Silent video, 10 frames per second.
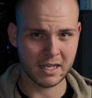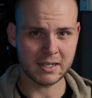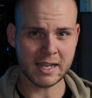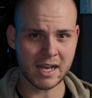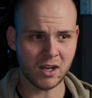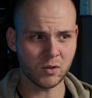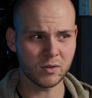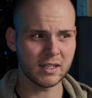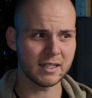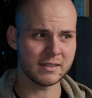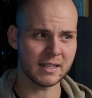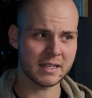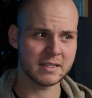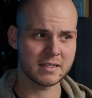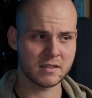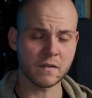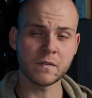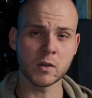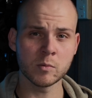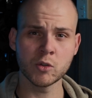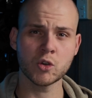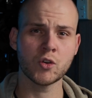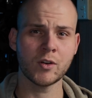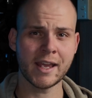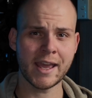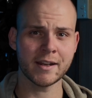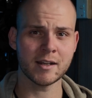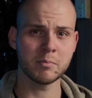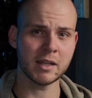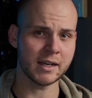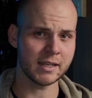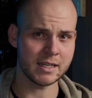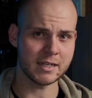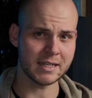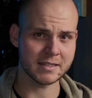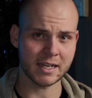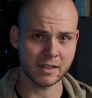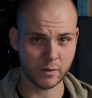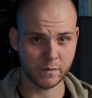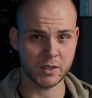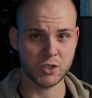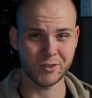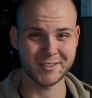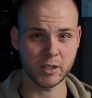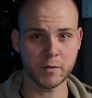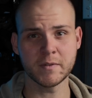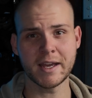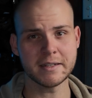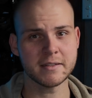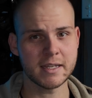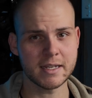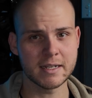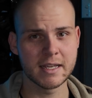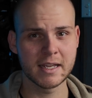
Now, does the Film Look Creator plugin inside of DaVinci Resolve 19,